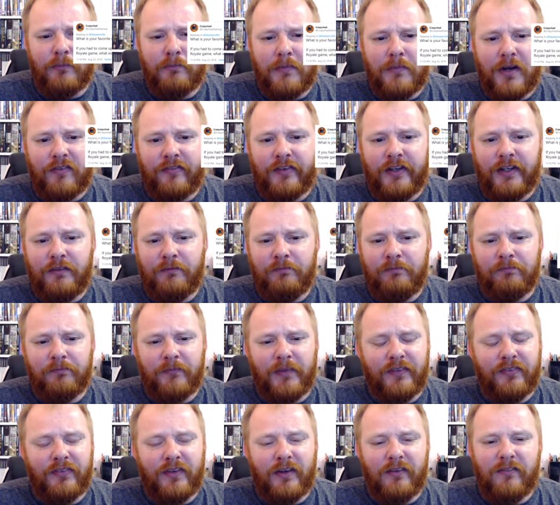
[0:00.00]
muffin?
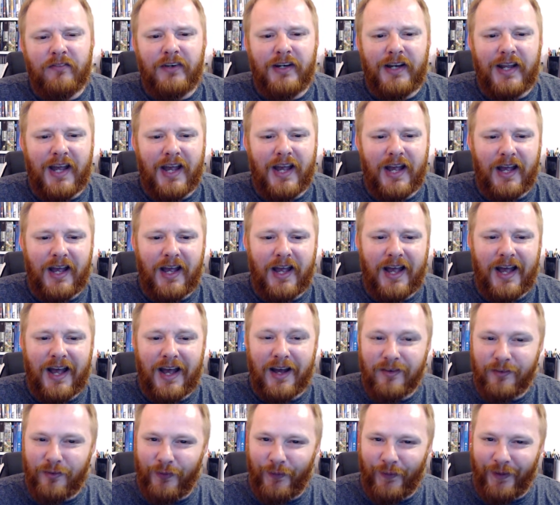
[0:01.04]
I don't really
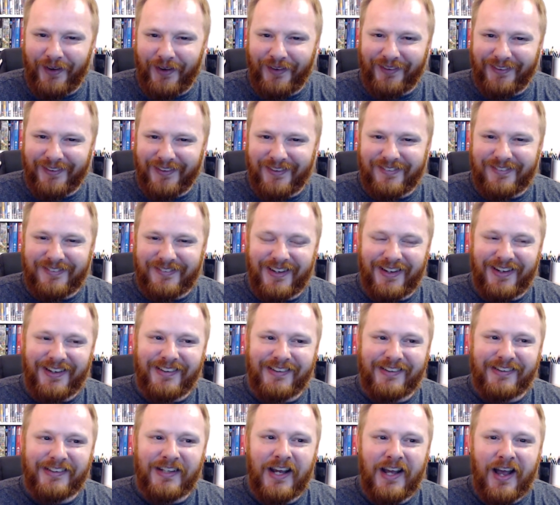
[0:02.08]
have one as
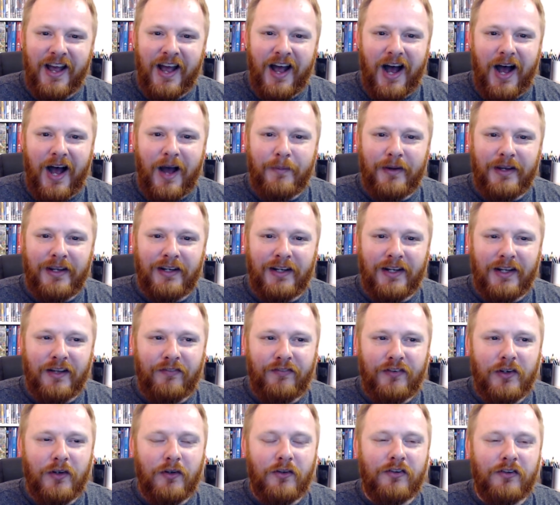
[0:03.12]
such. I mean,
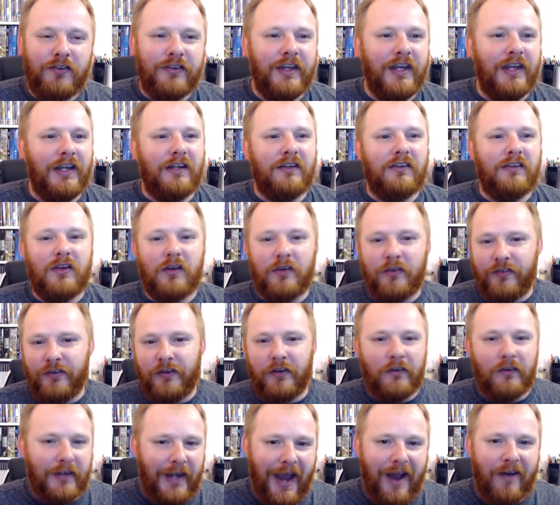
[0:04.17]
if you stick
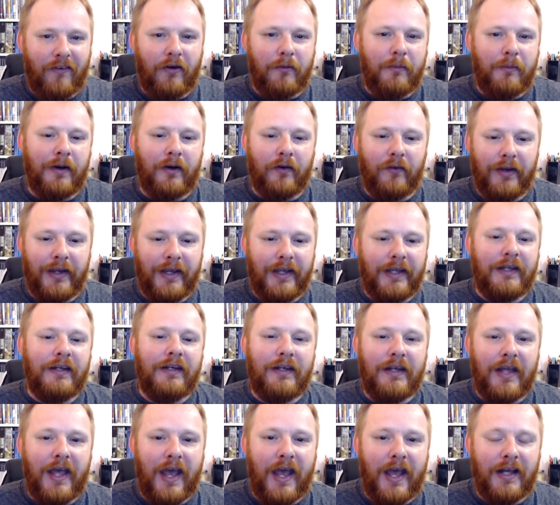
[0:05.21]
toffee or caramel
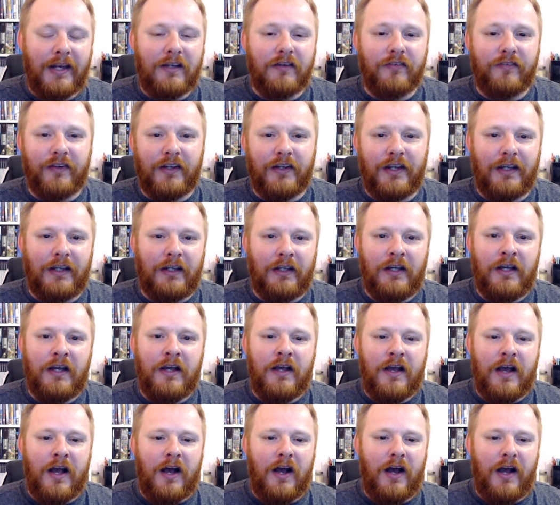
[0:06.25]
in anything,
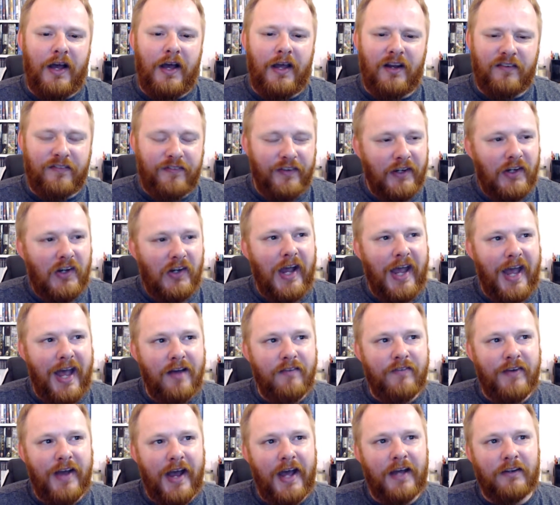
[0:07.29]
and I think I
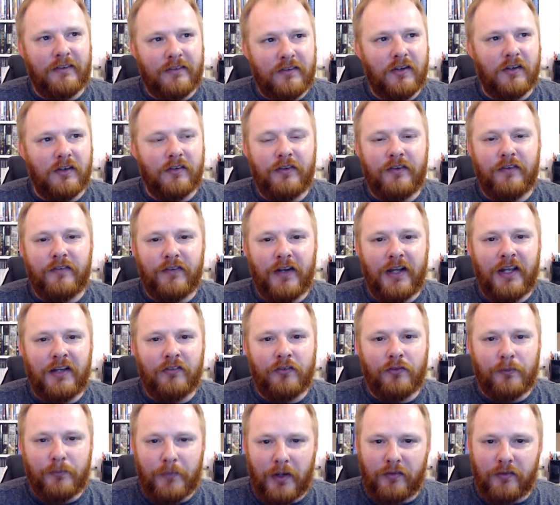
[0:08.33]
have had a toffee
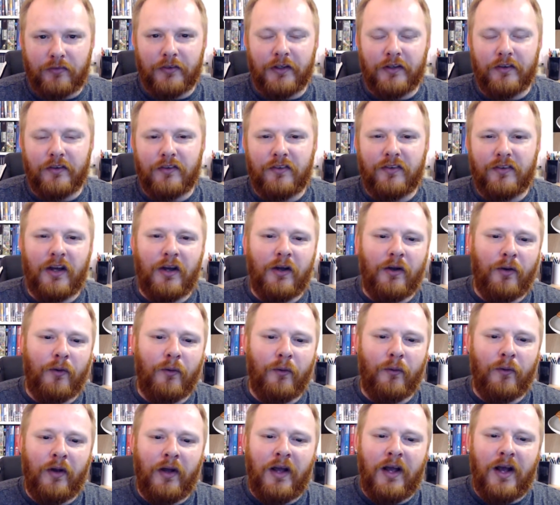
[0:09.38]
flavoured muffin,
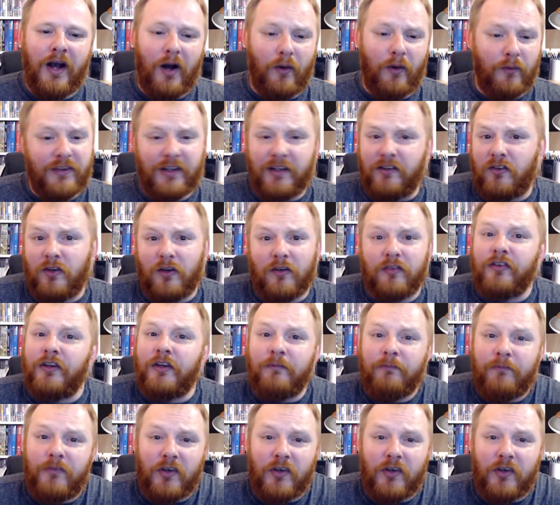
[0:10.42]
so I would say toffee